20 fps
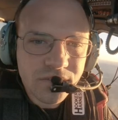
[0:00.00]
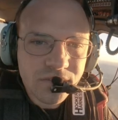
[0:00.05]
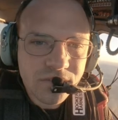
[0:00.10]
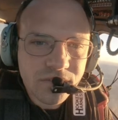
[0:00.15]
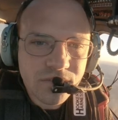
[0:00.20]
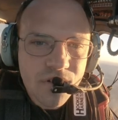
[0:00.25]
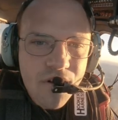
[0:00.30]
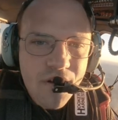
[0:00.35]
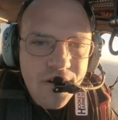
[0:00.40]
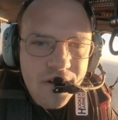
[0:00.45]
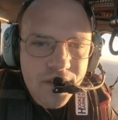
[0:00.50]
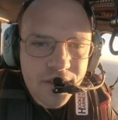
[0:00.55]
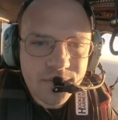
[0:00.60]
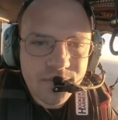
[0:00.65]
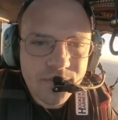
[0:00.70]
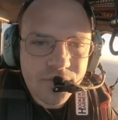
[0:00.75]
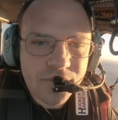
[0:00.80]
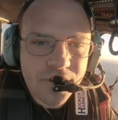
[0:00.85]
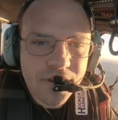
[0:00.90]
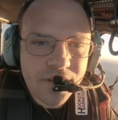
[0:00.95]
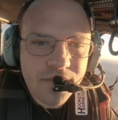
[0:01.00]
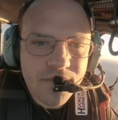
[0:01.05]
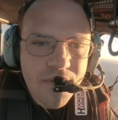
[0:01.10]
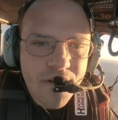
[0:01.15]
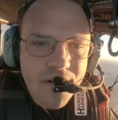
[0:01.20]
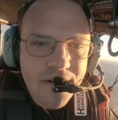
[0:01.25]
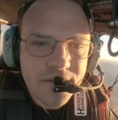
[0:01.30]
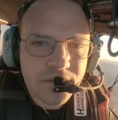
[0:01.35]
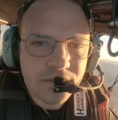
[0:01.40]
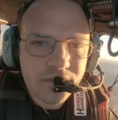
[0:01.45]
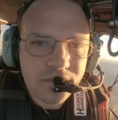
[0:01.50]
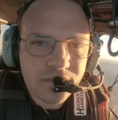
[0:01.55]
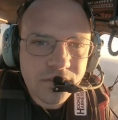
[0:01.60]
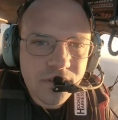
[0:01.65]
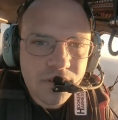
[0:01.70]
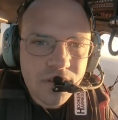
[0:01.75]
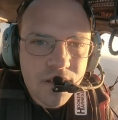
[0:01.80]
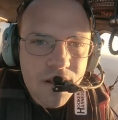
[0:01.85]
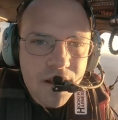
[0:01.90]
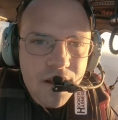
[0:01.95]
Ready? Yep, ready. Here comes
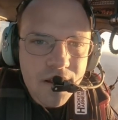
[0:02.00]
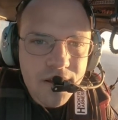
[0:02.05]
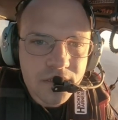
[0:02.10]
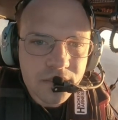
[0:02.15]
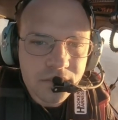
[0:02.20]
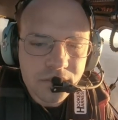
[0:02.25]
4Gs.